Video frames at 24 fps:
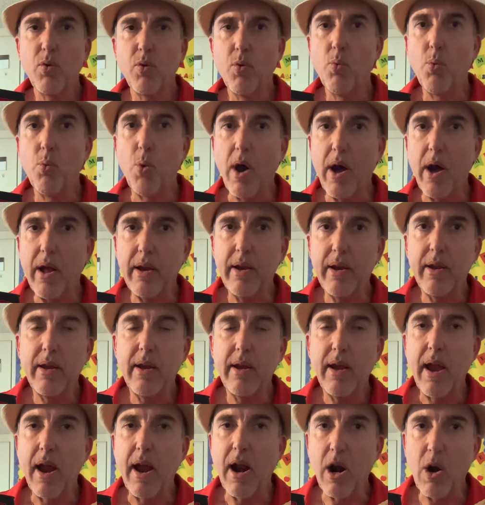what
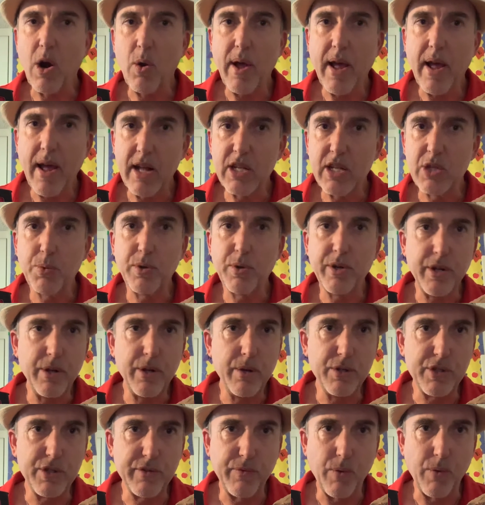arrowheads were
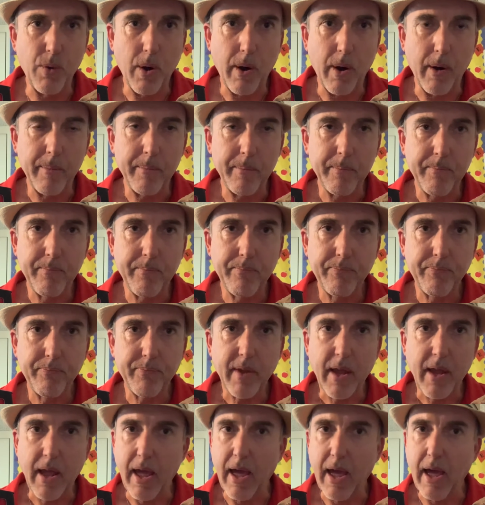used for
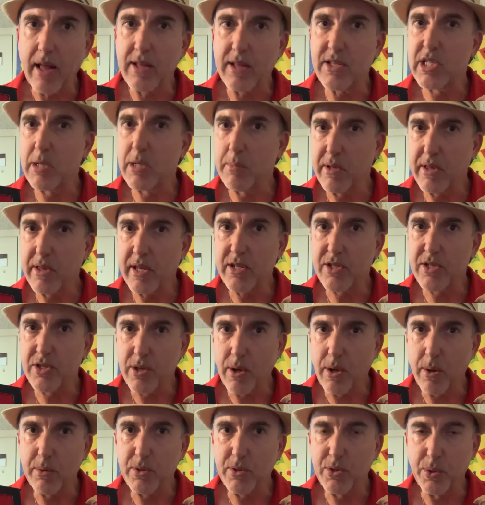and some of these
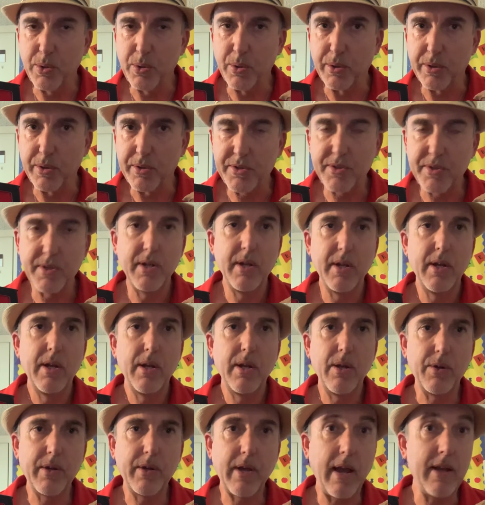stone tools.
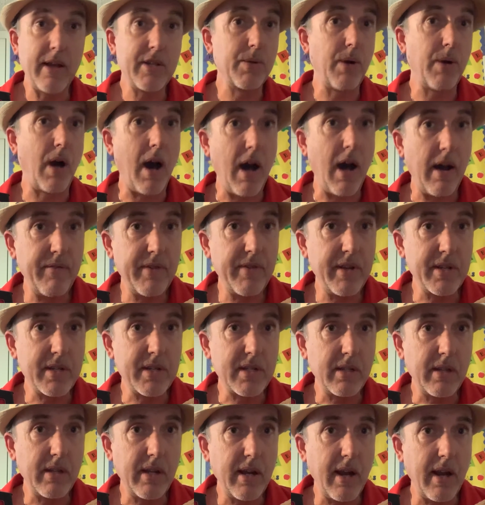Okay, so
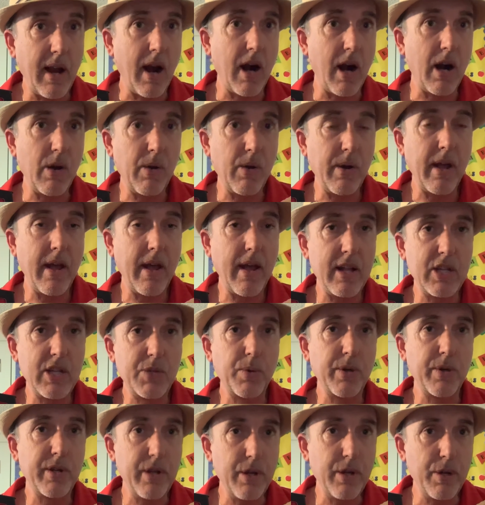obviously arrowheads
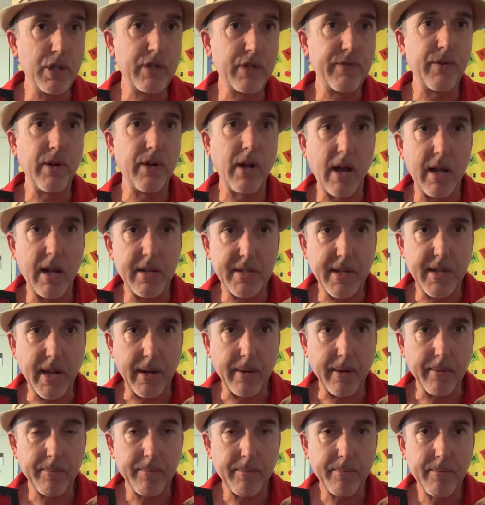were used for
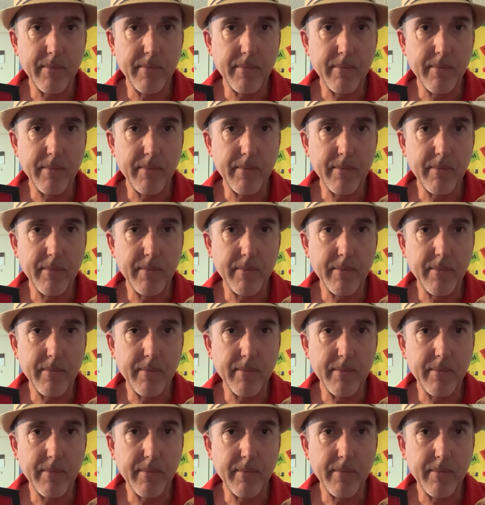hunting